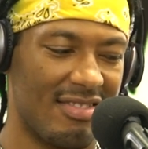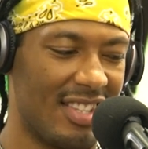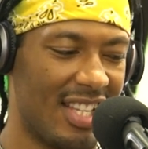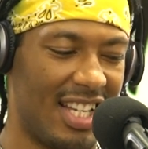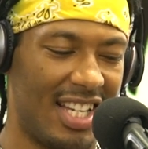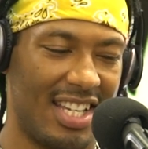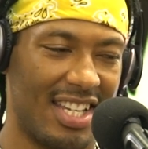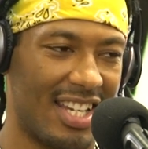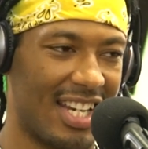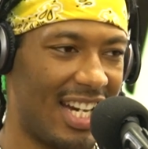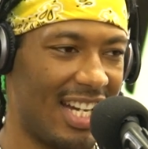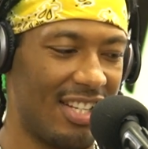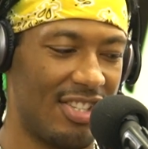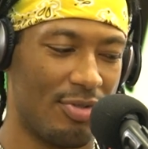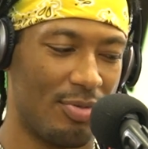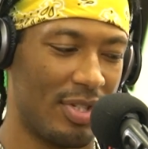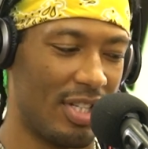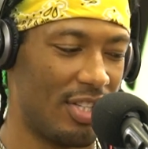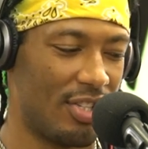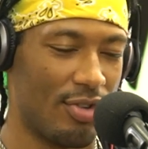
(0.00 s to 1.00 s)
Like, I
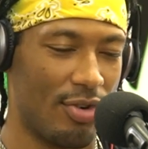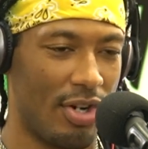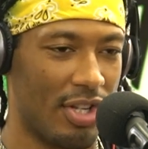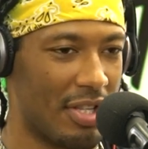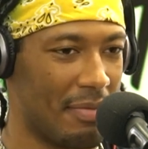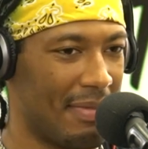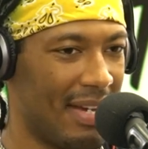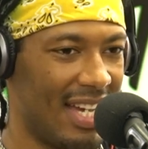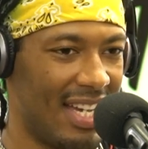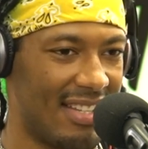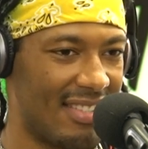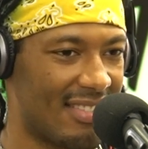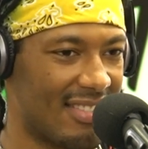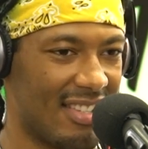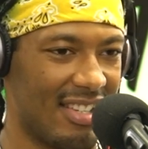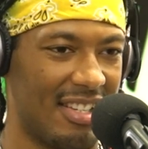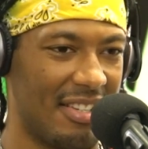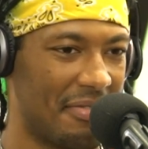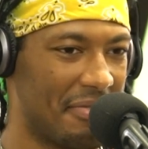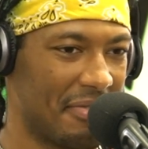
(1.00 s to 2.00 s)
don't want to do all the bad
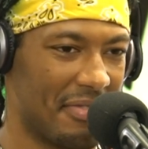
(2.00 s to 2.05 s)
stuff.